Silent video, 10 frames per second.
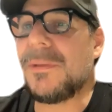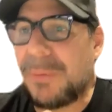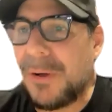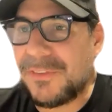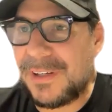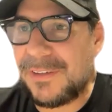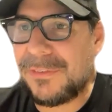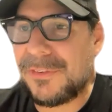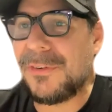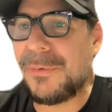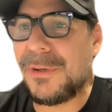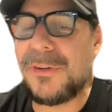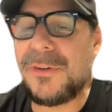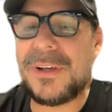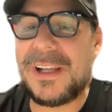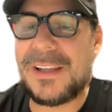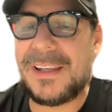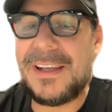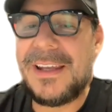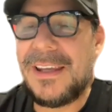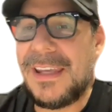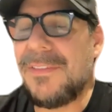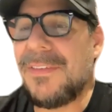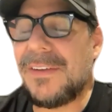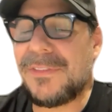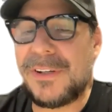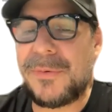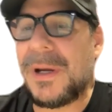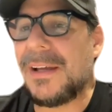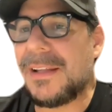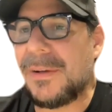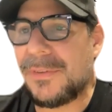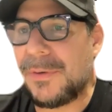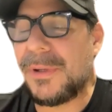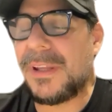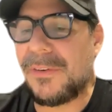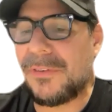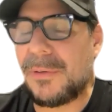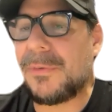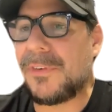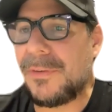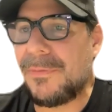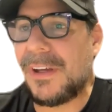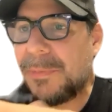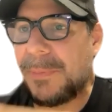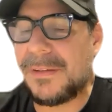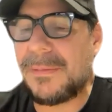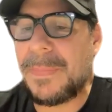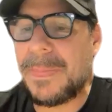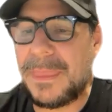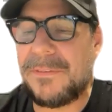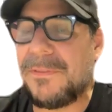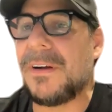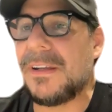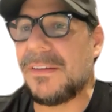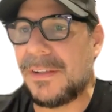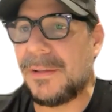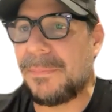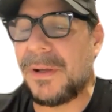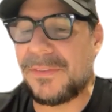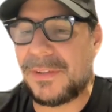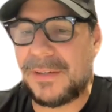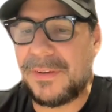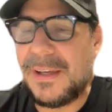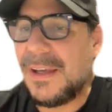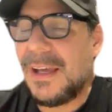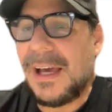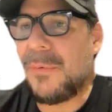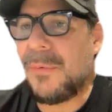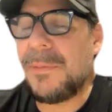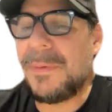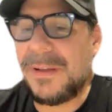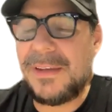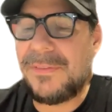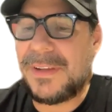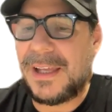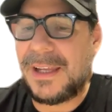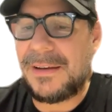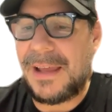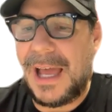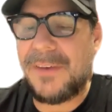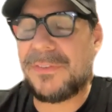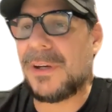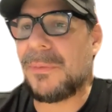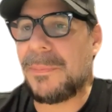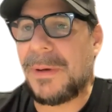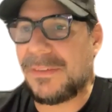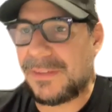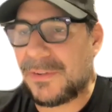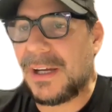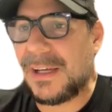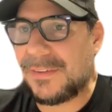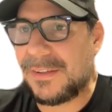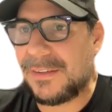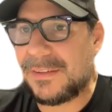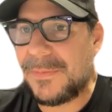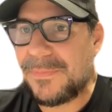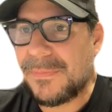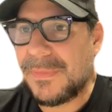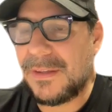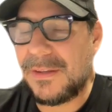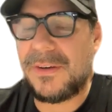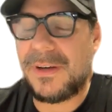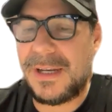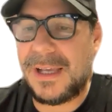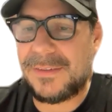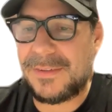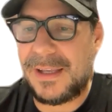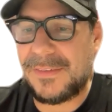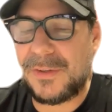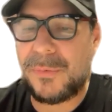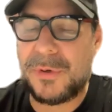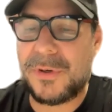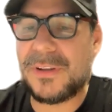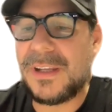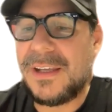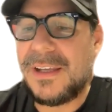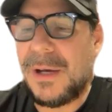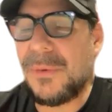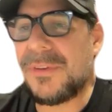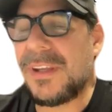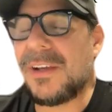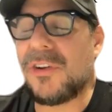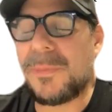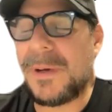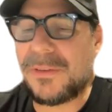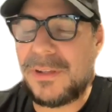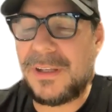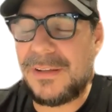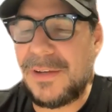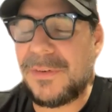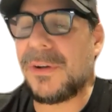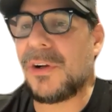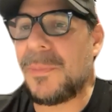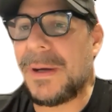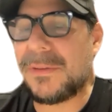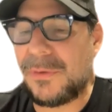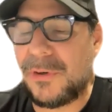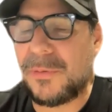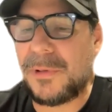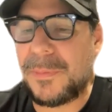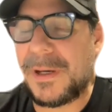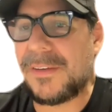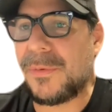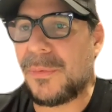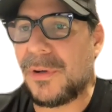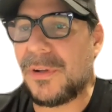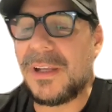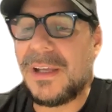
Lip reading: positive. So when you look at even after the write-downs that we did of some of our investment, the fund is still positive. And we believe that after we pass the crisis, and as the world, I would say, goes back, it's never going to go back to normal, but as the world